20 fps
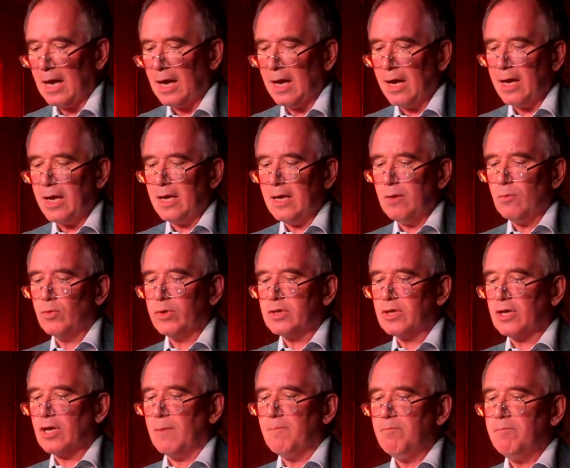I
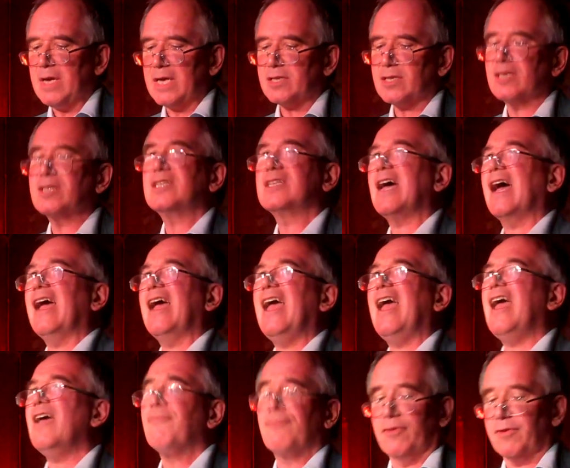would commit to
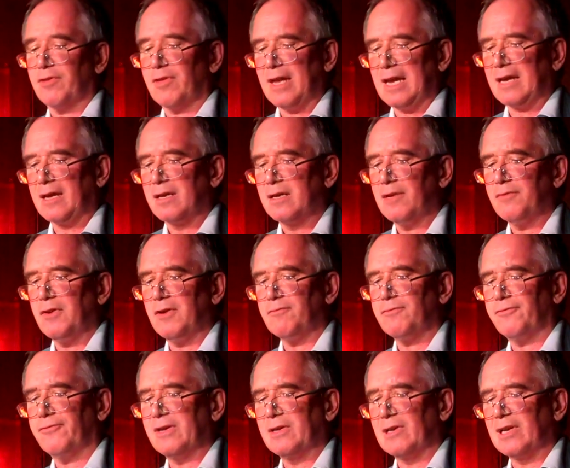everything if
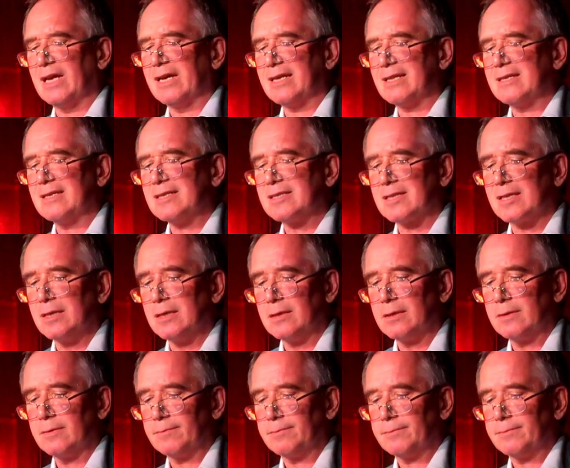it felt like this.